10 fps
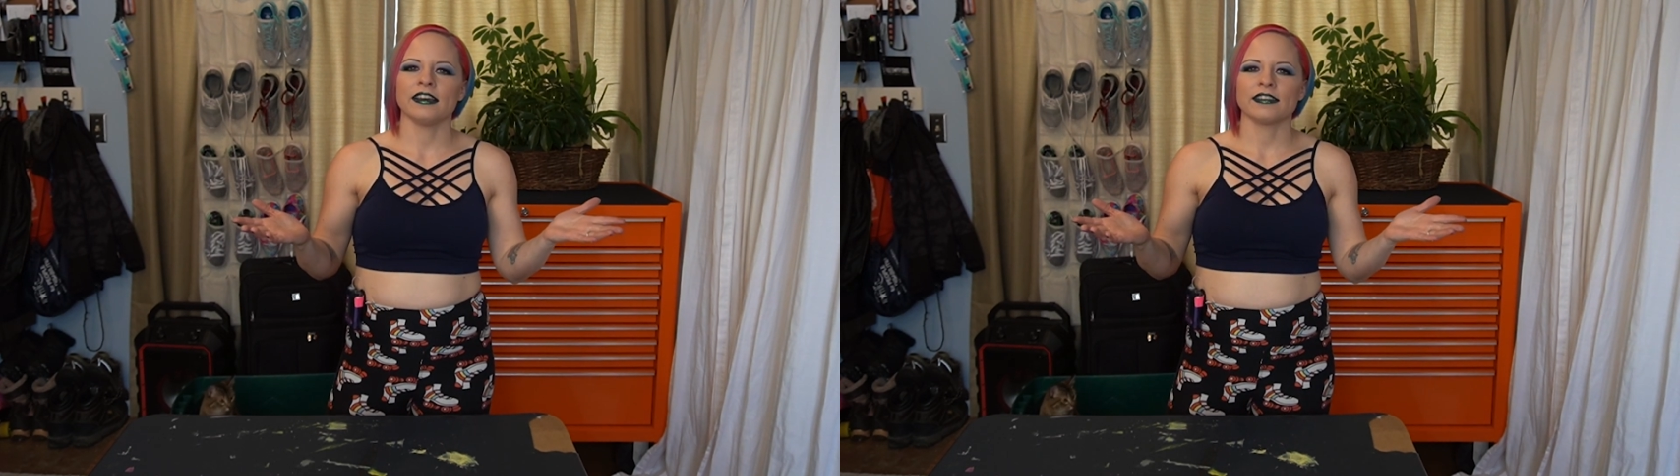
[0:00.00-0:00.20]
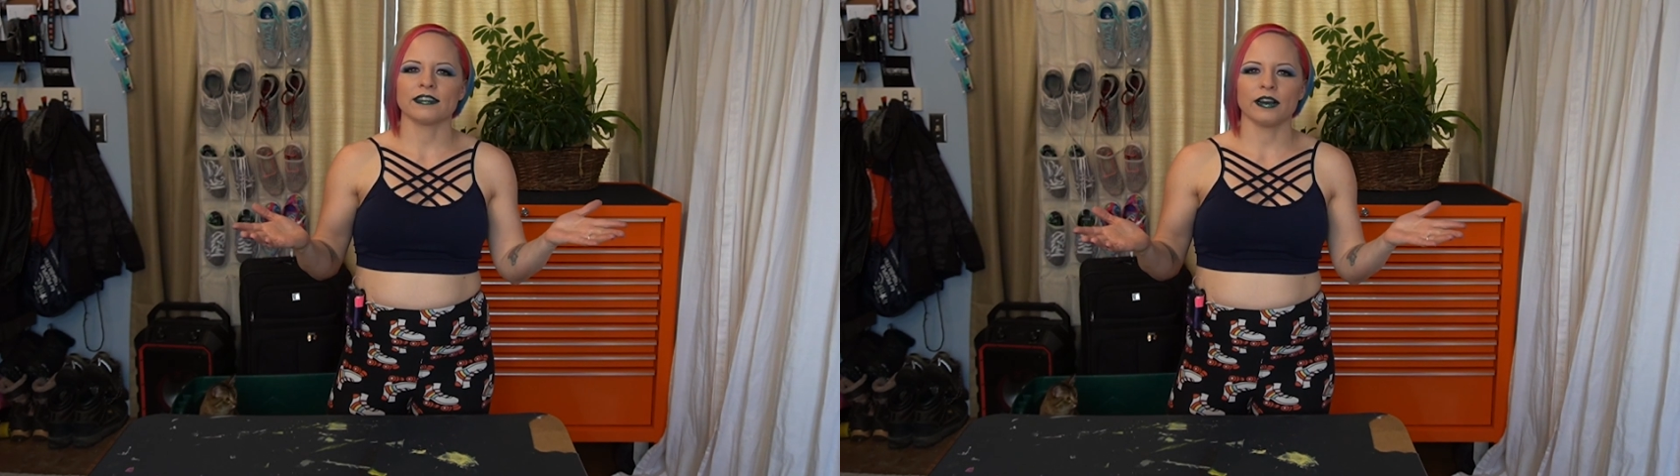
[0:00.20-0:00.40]

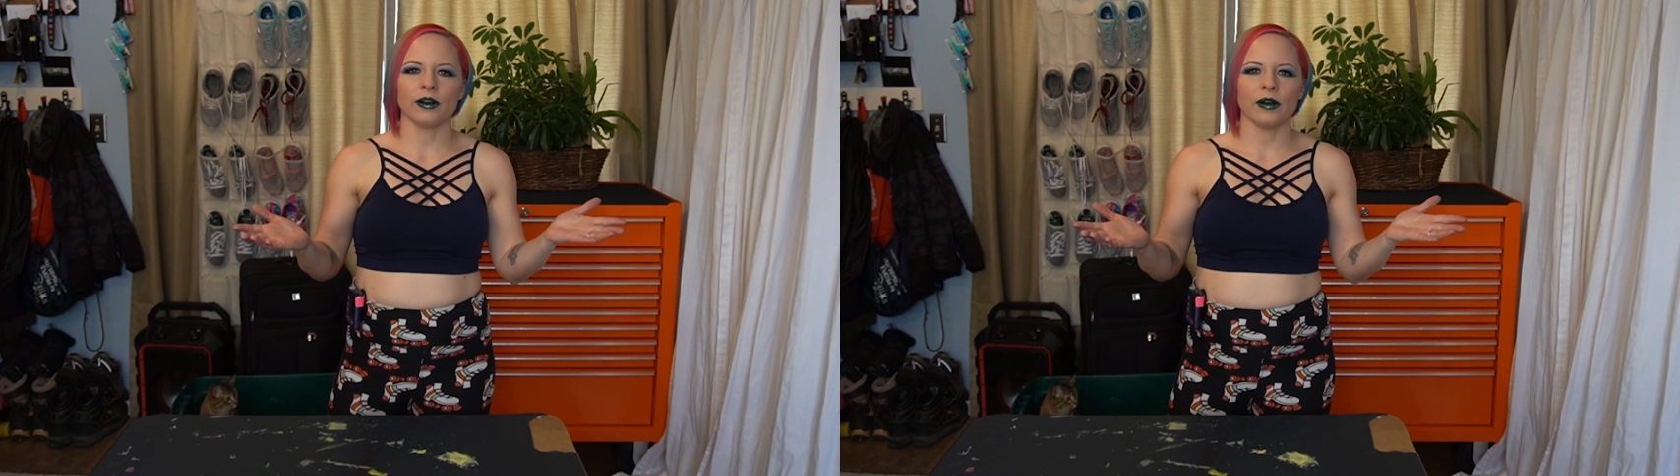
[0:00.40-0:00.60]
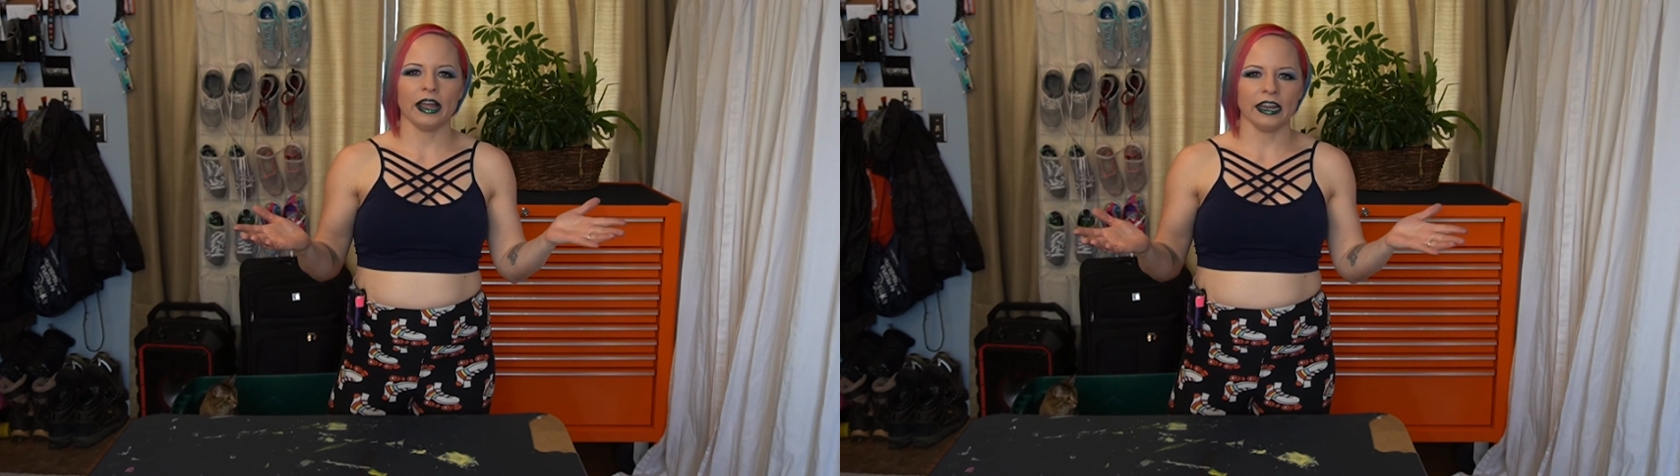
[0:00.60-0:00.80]

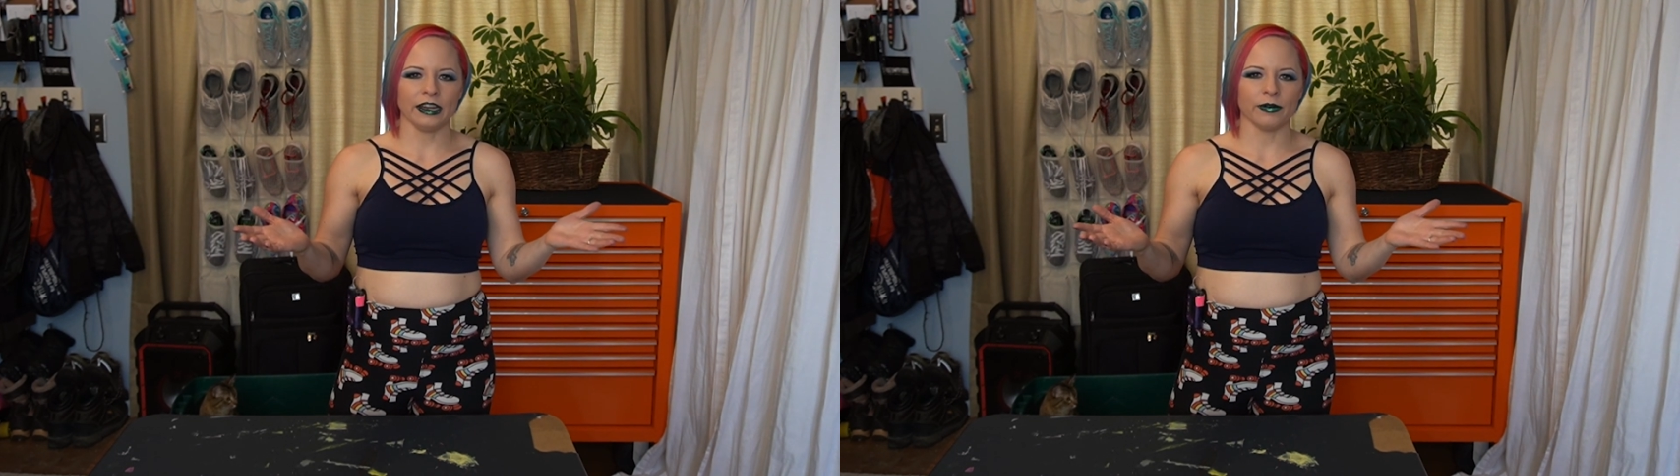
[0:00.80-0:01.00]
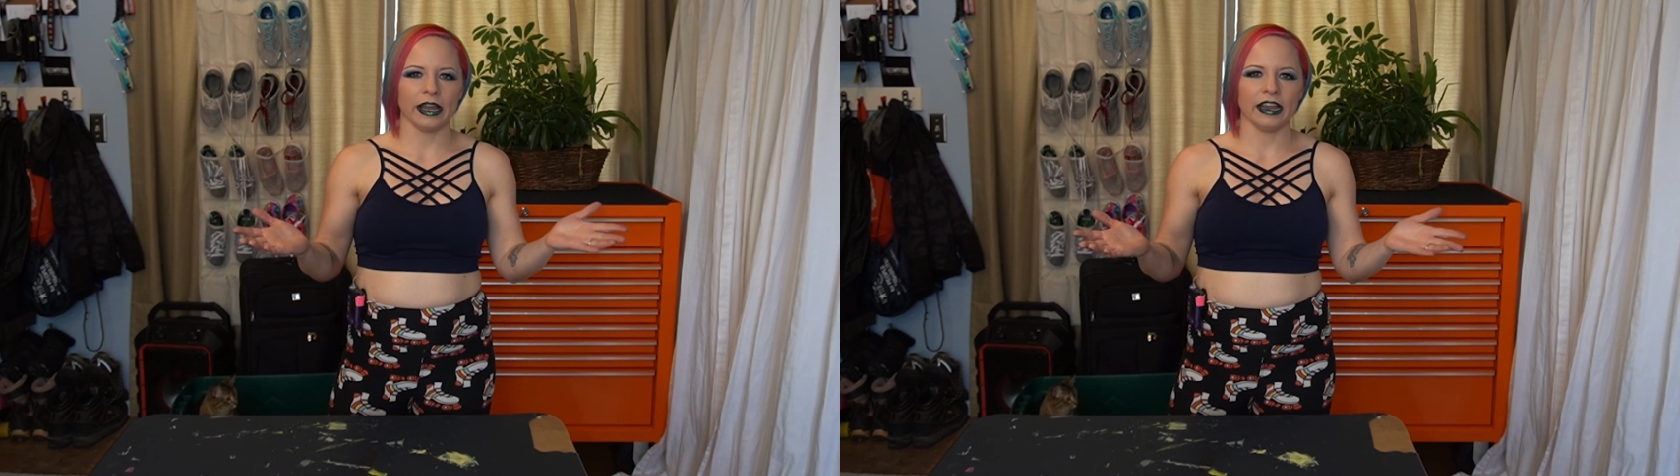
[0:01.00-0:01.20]
So
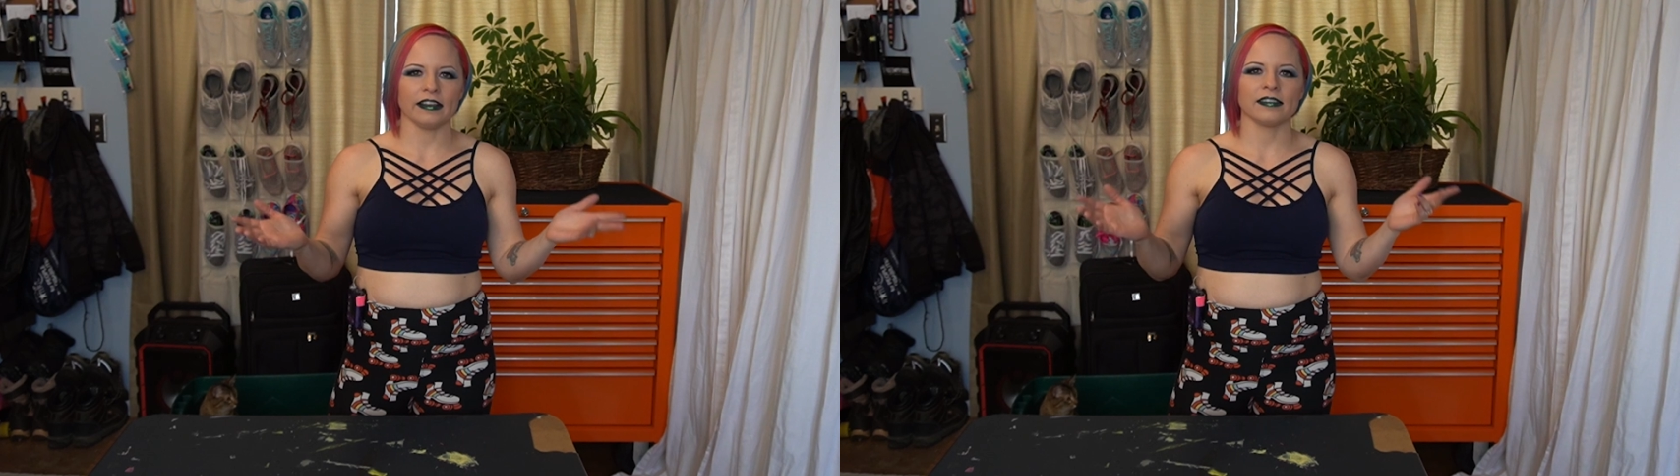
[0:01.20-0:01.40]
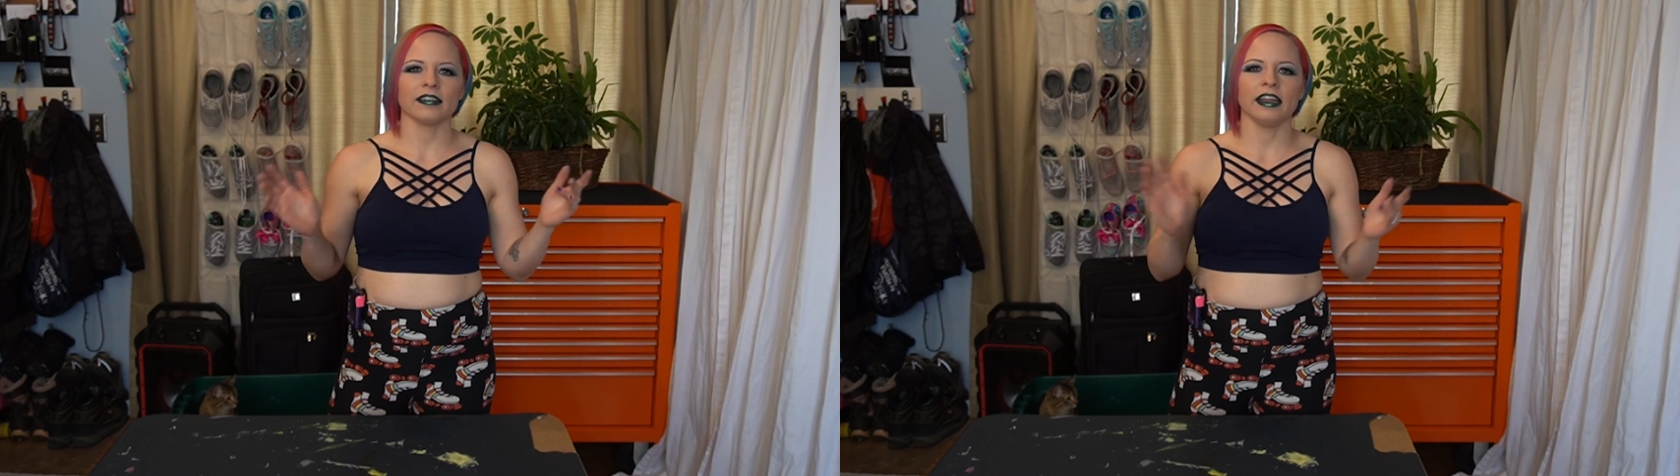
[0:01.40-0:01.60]
anyways,